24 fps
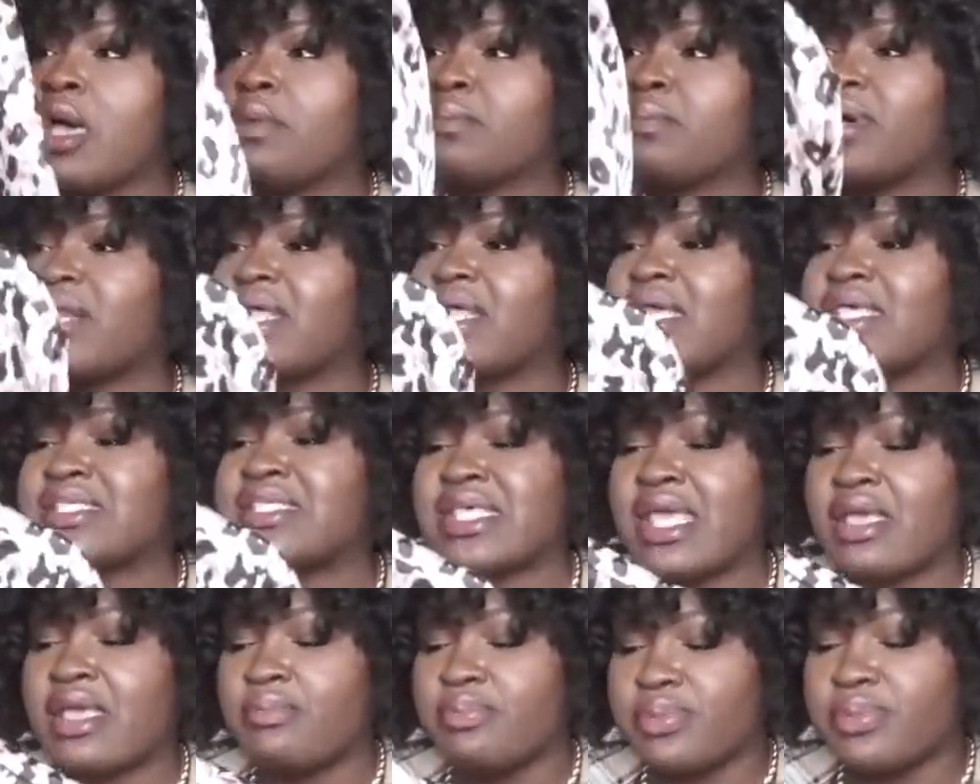but it is
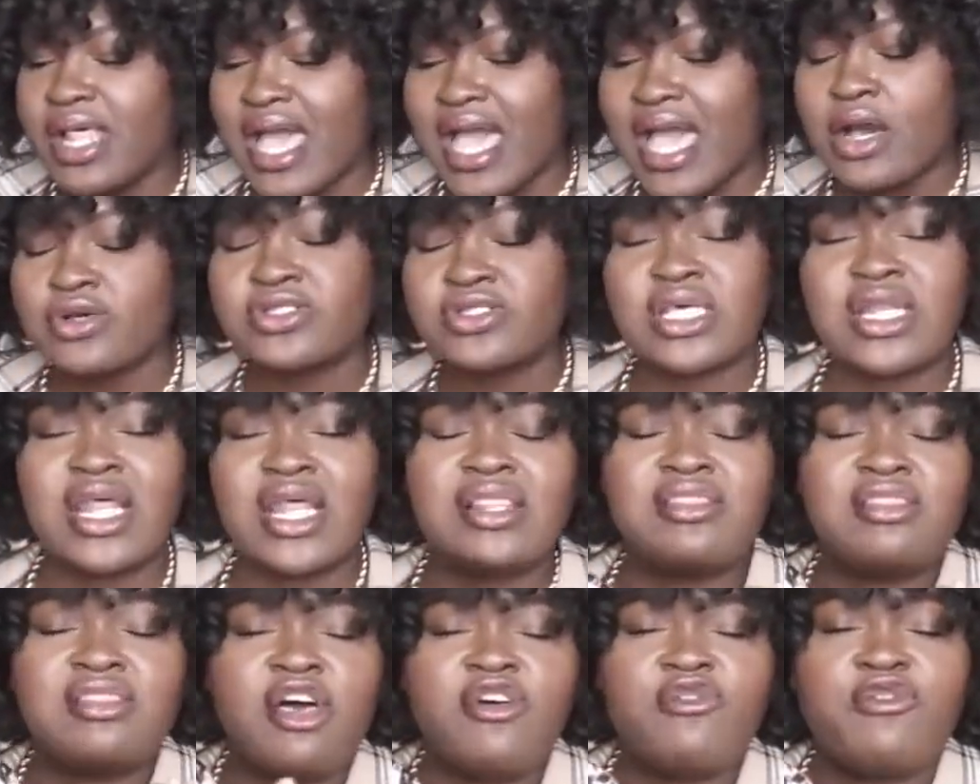a blouse, and
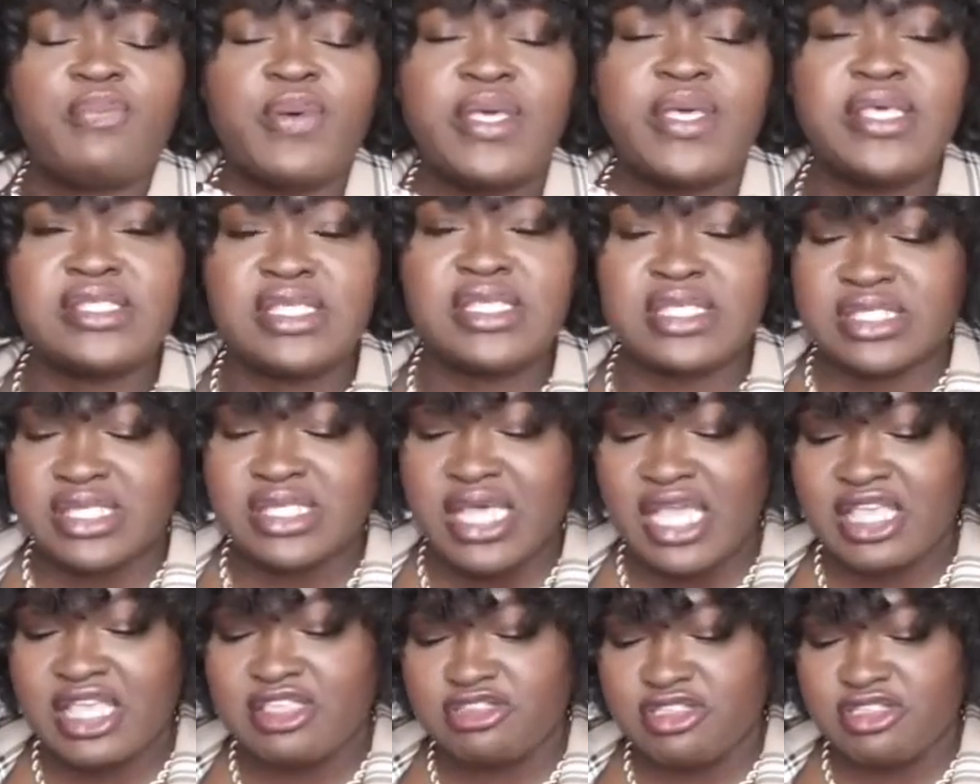I love pieces
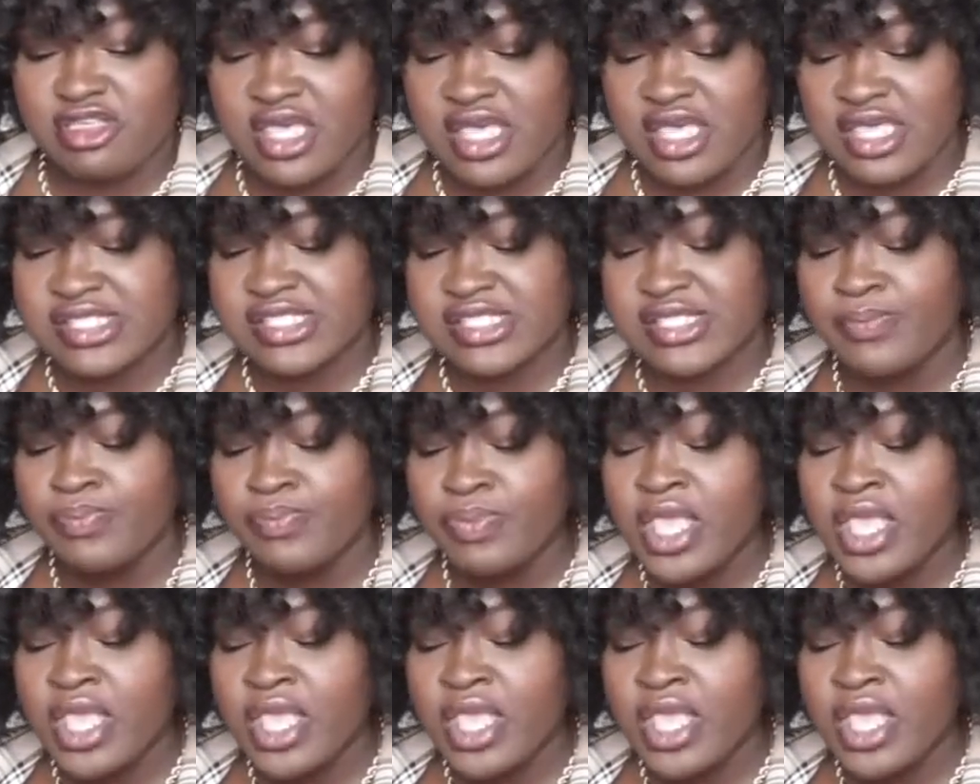like this.